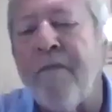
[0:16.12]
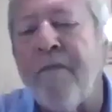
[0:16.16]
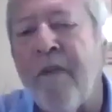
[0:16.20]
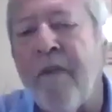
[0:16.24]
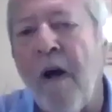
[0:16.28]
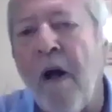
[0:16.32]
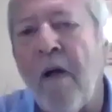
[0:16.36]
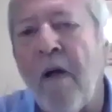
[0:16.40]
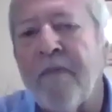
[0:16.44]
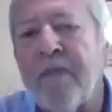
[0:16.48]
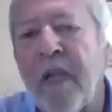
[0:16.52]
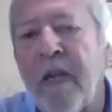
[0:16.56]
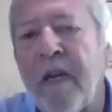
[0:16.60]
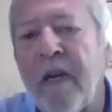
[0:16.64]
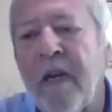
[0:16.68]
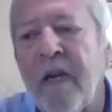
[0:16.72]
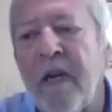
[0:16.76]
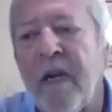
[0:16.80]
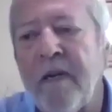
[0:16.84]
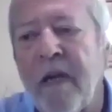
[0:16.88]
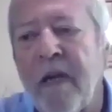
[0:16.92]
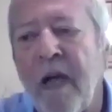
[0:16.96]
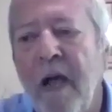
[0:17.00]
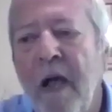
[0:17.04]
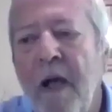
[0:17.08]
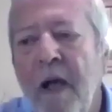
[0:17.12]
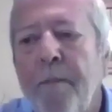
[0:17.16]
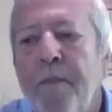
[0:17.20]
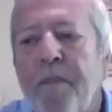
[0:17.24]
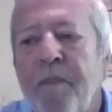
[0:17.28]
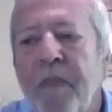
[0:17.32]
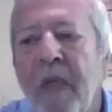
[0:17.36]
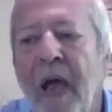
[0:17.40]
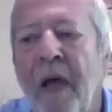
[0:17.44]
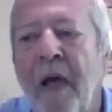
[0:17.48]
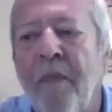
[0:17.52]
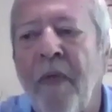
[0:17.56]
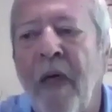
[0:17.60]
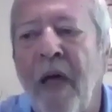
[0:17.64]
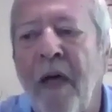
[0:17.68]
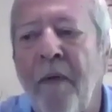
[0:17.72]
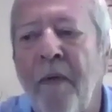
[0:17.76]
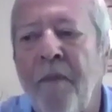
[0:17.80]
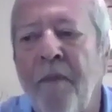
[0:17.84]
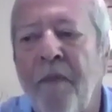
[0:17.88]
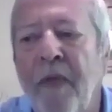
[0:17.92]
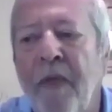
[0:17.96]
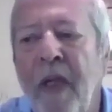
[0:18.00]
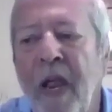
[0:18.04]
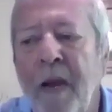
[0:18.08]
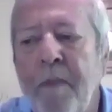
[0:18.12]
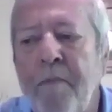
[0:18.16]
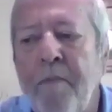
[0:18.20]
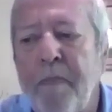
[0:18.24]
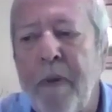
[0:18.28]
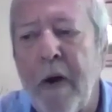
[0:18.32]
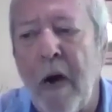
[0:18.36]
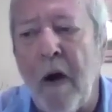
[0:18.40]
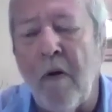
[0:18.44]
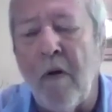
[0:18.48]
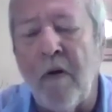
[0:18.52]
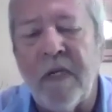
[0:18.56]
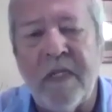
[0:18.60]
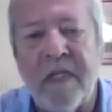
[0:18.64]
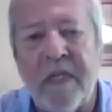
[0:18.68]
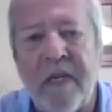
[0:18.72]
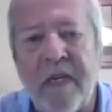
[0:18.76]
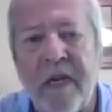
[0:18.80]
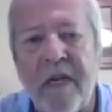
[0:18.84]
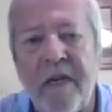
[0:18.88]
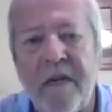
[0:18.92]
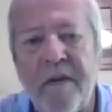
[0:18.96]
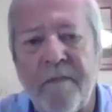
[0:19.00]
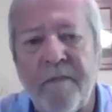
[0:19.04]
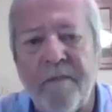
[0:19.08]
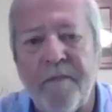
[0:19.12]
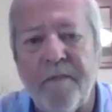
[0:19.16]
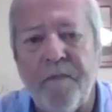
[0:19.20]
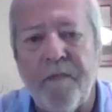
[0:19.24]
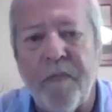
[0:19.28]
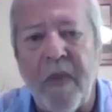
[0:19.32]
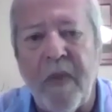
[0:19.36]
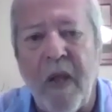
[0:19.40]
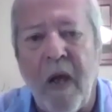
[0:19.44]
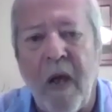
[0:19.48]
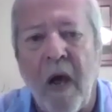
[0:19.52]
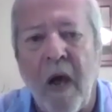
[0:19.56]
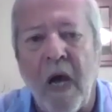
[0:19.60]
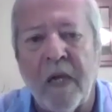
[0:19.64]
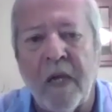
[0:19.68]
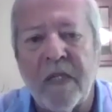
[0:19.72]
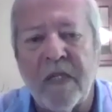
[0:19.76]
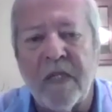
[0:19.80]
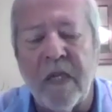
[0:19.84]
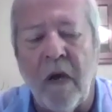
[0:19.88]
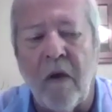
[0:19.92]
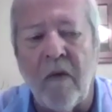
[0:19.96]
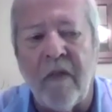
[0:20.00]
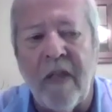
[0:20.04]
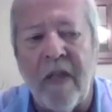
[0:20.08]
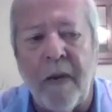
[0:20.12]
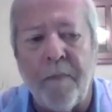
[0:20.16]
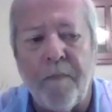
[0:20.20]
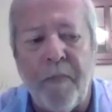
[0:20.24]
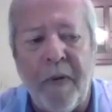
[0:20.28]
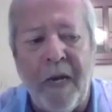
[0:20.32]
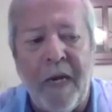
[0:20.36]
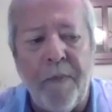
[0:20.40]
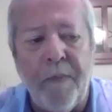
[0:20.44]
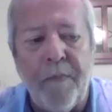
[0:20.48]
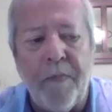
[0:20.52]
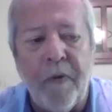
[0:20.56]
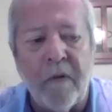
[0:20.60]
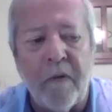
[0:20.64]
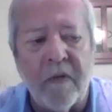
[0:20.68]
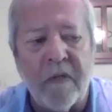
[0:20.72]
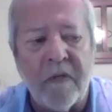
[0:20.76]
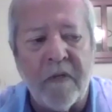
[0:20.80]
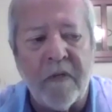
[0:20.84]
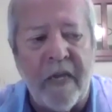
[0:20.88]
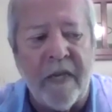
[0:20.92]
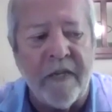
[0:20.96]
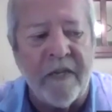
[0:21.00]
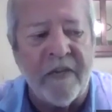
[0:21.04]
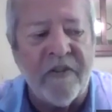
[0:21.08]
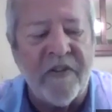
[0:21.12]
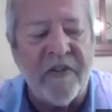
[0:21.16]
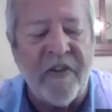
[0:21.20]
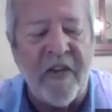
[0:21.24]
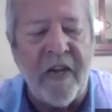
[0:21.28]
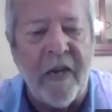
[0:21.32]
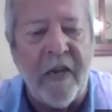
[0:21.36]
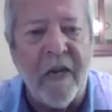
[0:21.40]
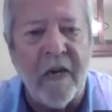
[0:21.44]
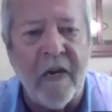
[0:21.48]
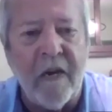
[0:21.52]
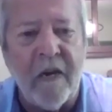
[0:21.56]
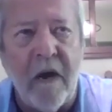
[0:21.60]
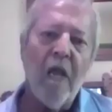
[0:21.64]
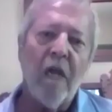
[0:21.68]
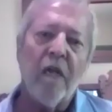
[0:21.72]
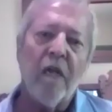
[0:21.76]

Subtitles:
involved in it, and then they post it so that people can see it.